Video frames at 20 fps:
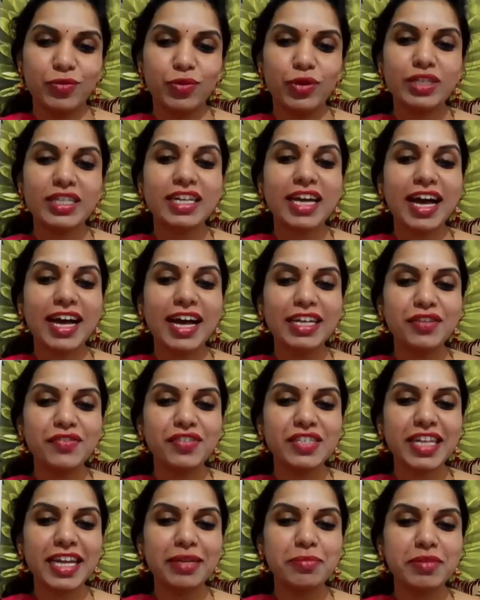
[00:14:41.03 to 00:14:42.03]
What kind
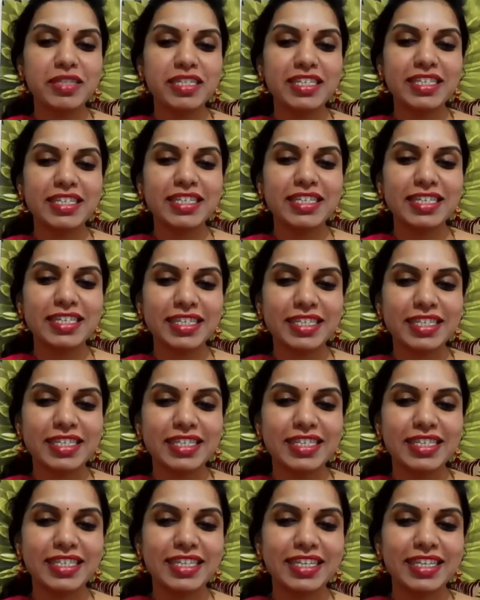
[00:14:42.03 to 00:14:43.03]
of statement is this?
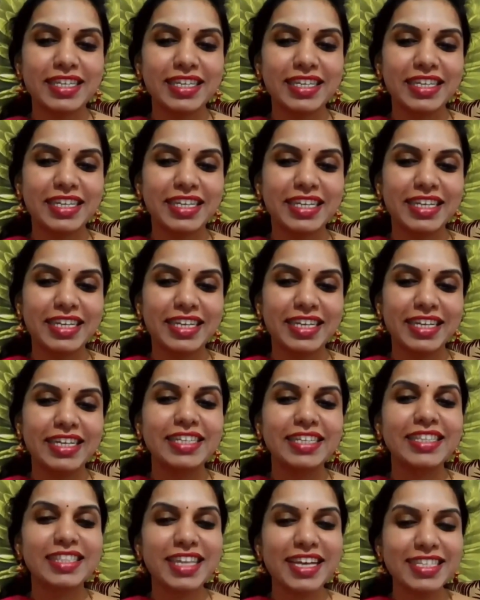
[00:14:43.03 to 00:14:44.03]

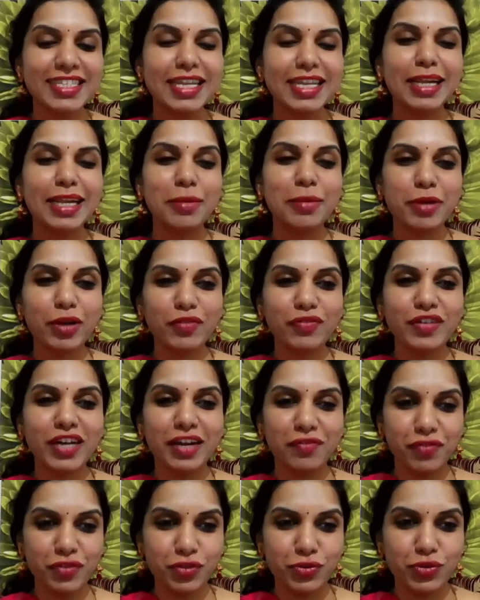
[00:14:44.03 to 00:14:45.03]
There's a little bit of
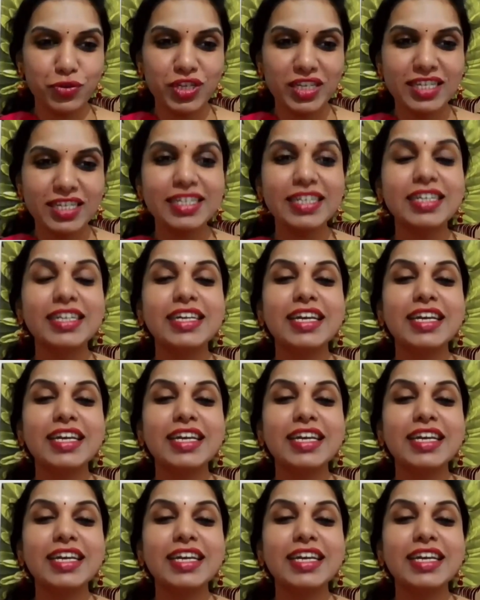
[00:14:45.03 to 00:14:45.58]
confusion.